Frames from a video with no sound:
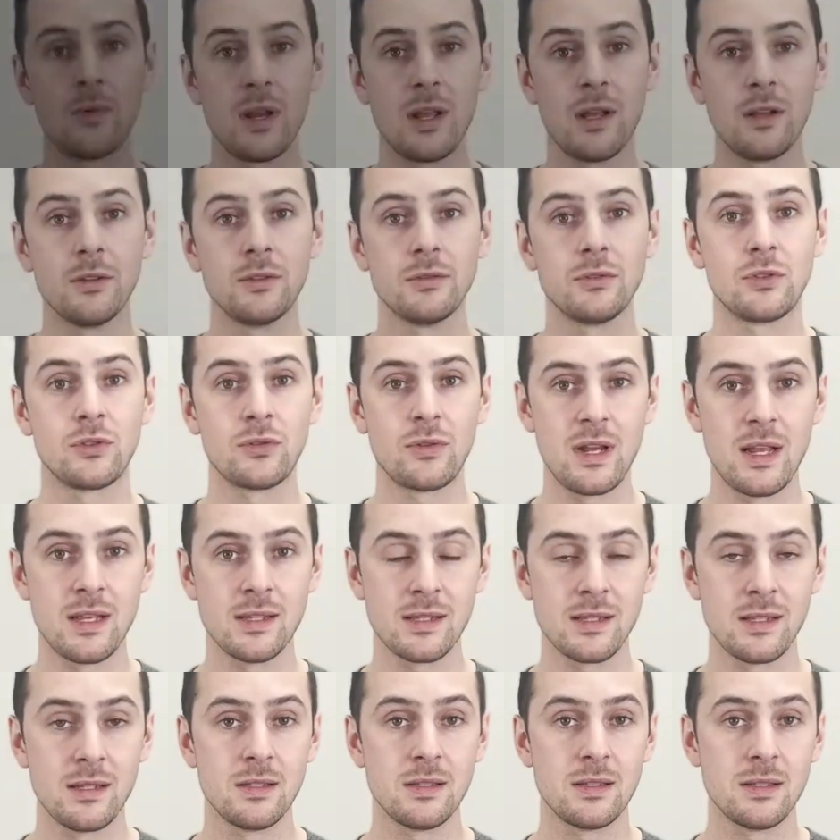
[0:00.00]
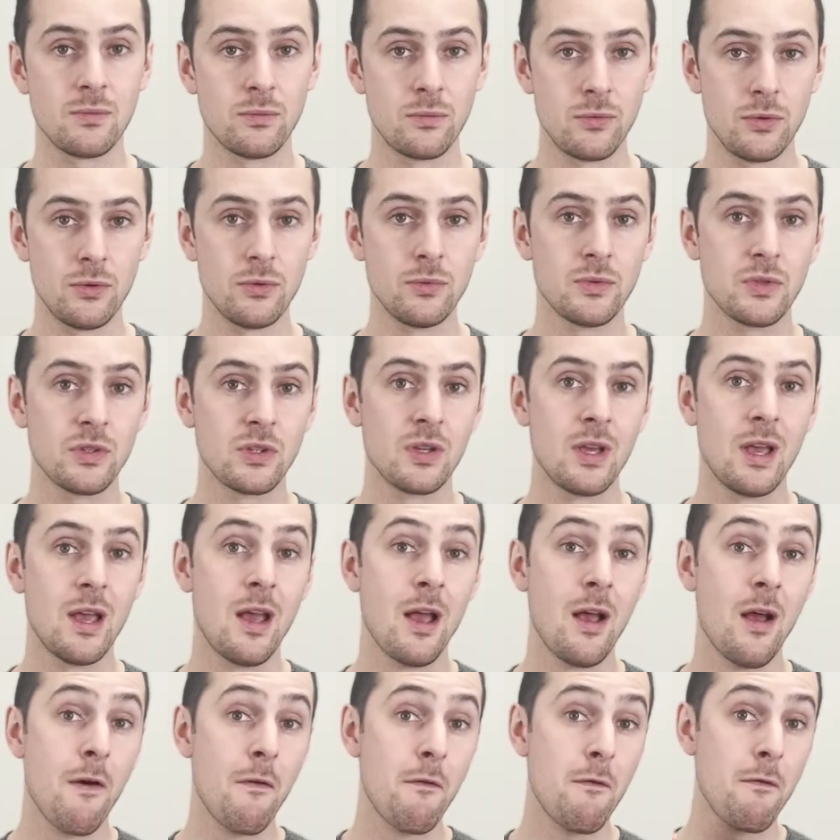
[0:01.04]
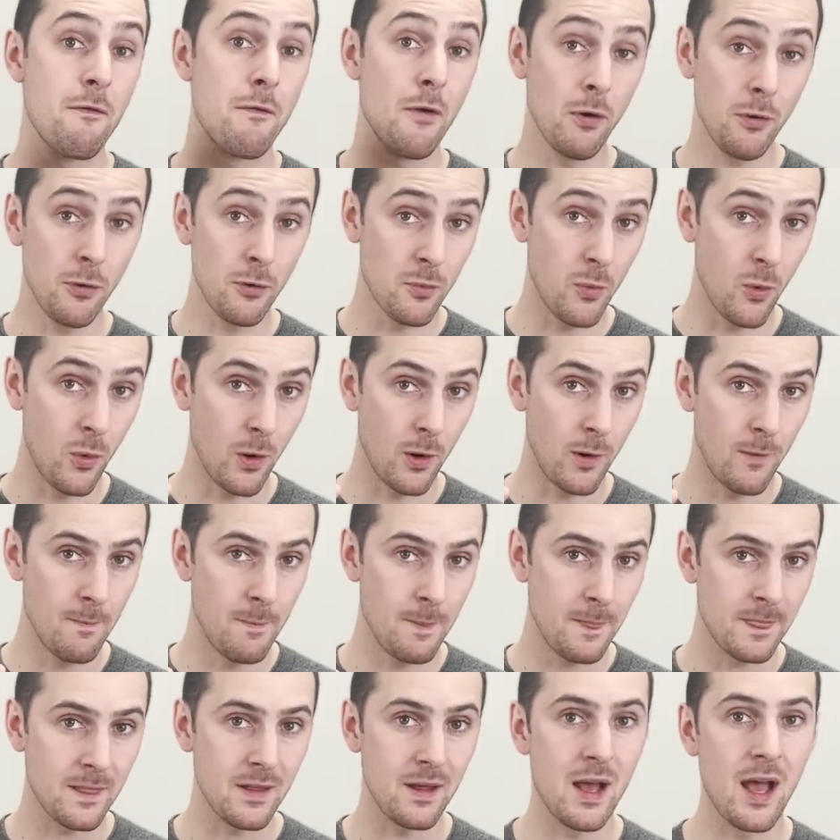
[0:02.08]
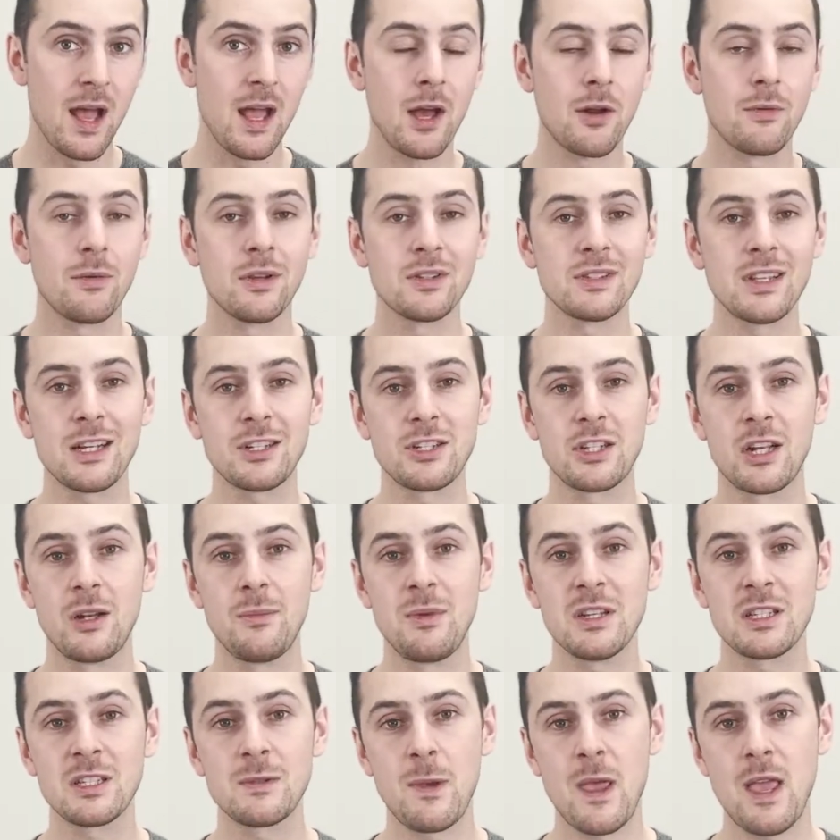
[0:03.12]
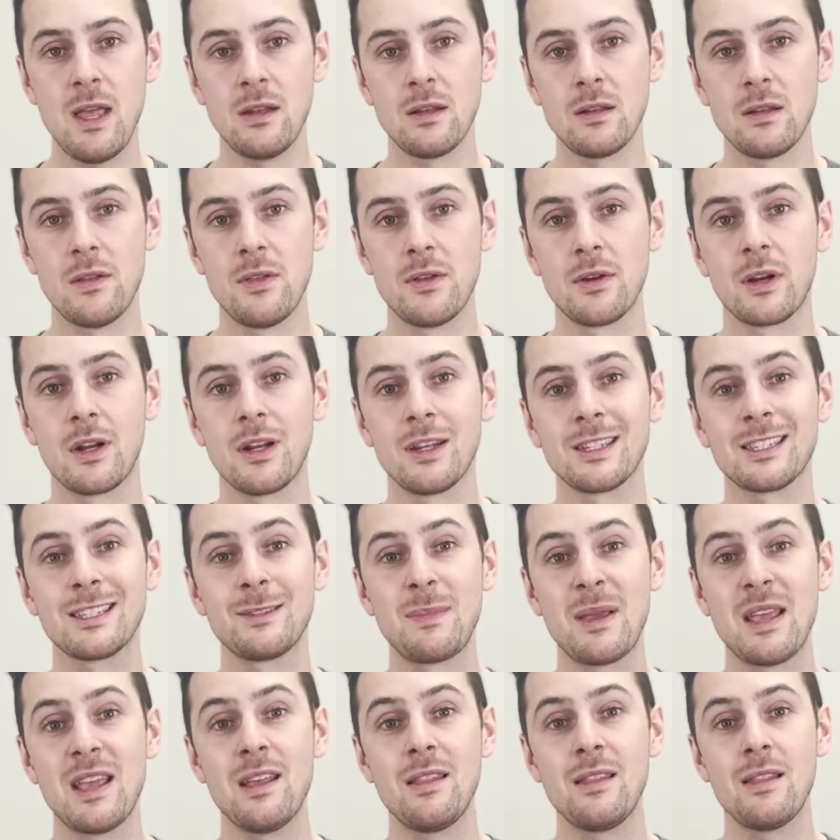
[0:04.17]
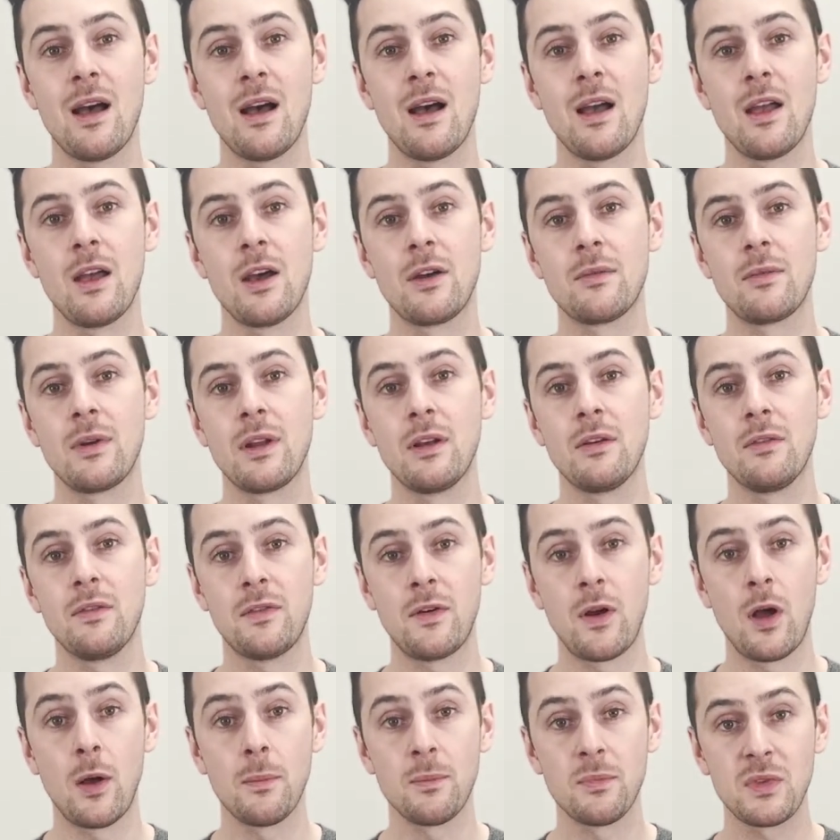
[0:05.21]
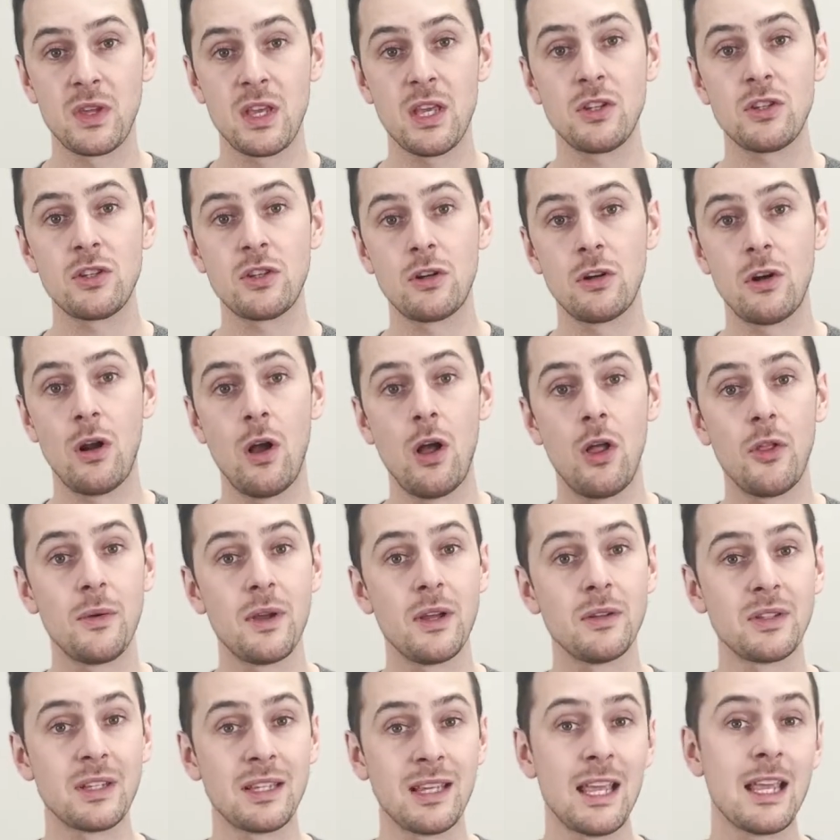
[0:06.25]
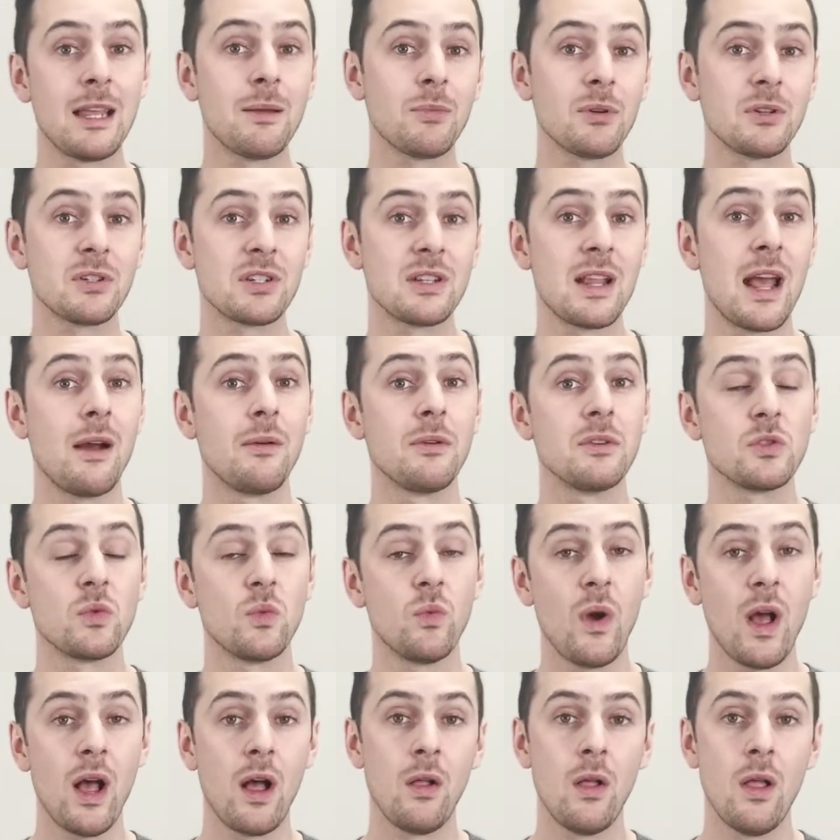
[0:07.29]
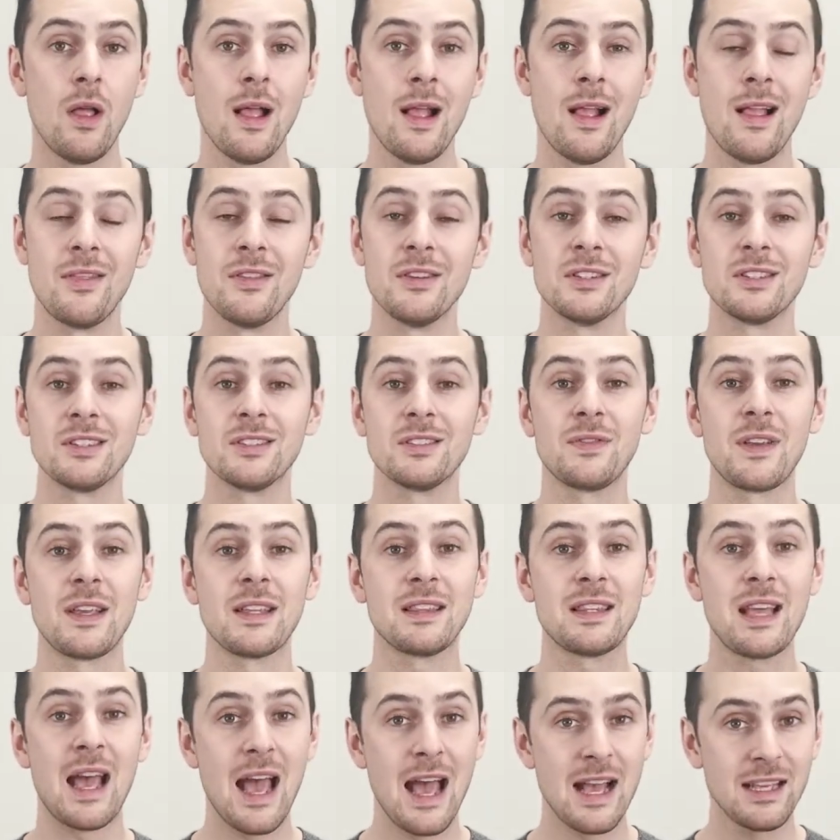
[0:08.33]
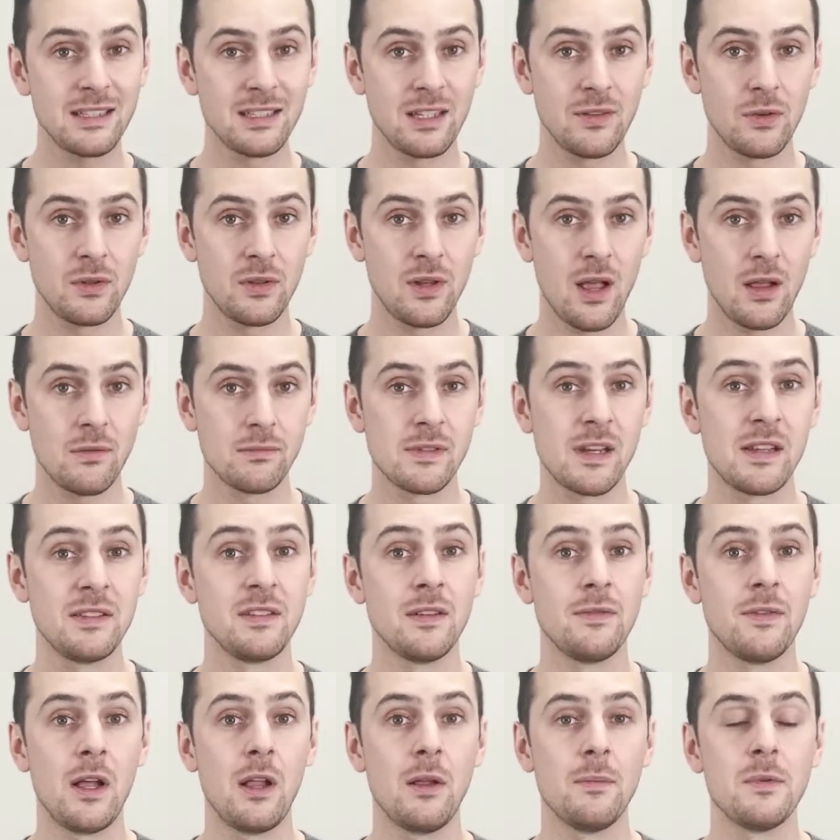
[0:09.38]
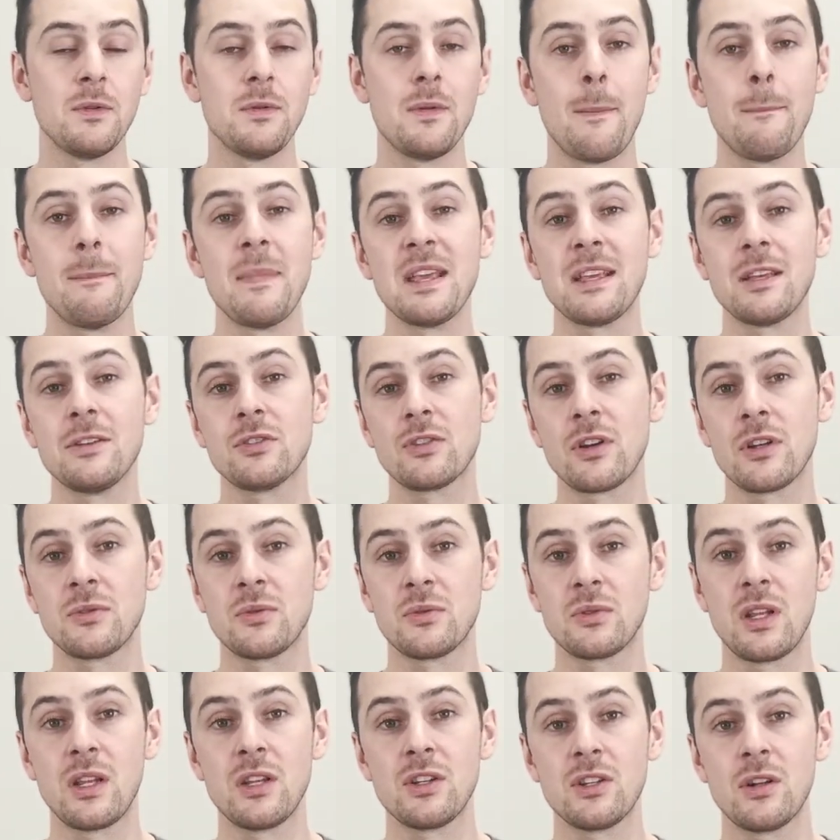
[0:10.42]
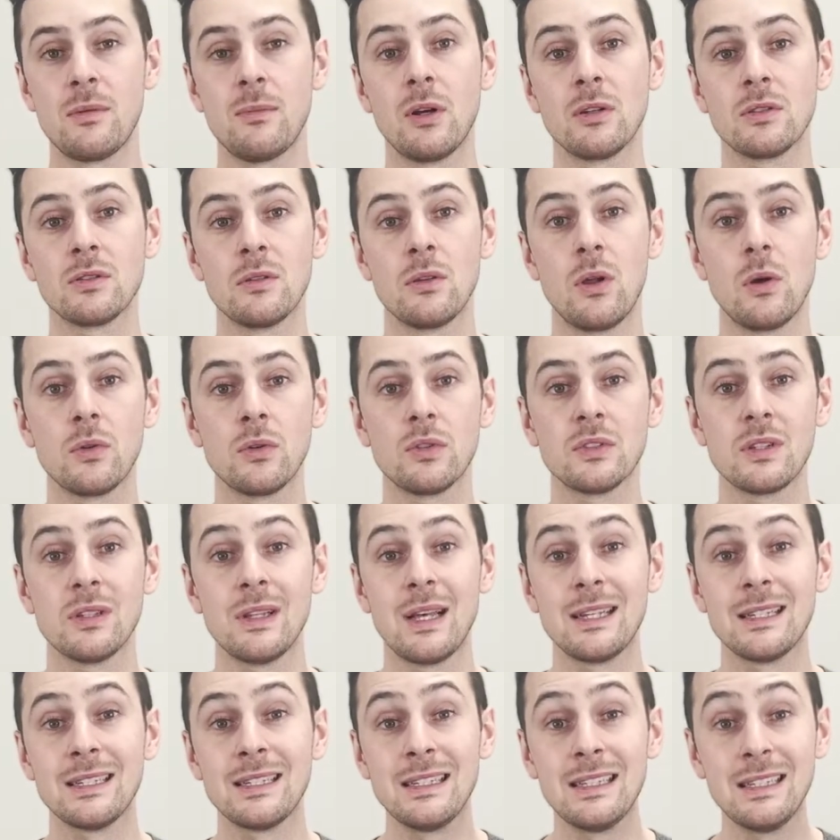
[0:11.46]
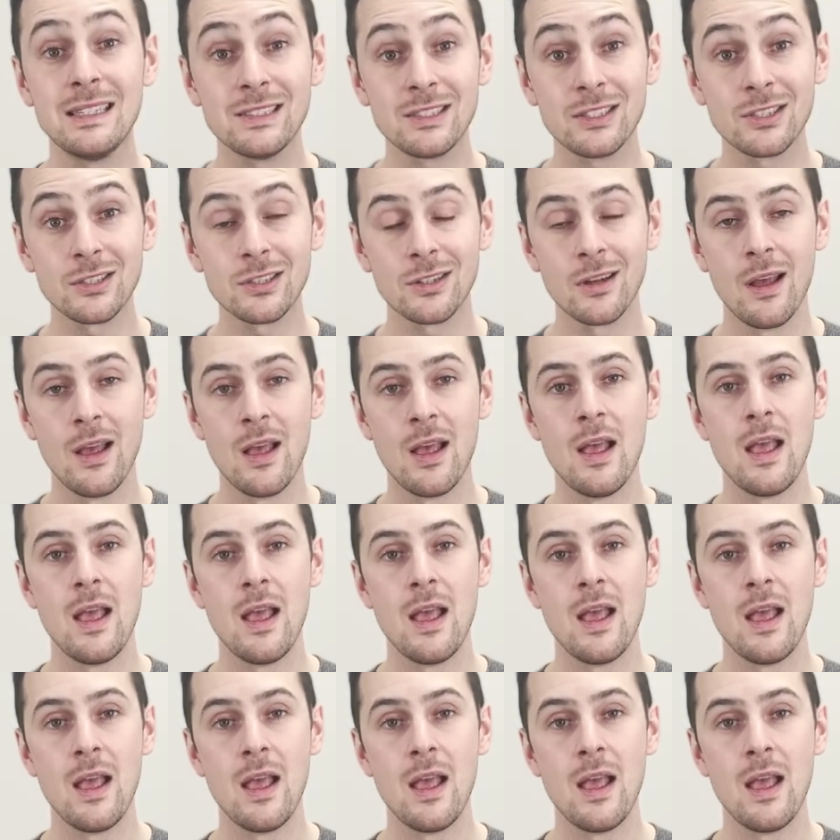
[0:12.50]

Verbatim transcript: rail transit routes. Furthermore, the ion rail is actually going to be expanded. They're going to expand the ion rail from Kitchener all the way out to Cambridge now as well. This is fantastic for development, making transportation amongst locals a lot easier,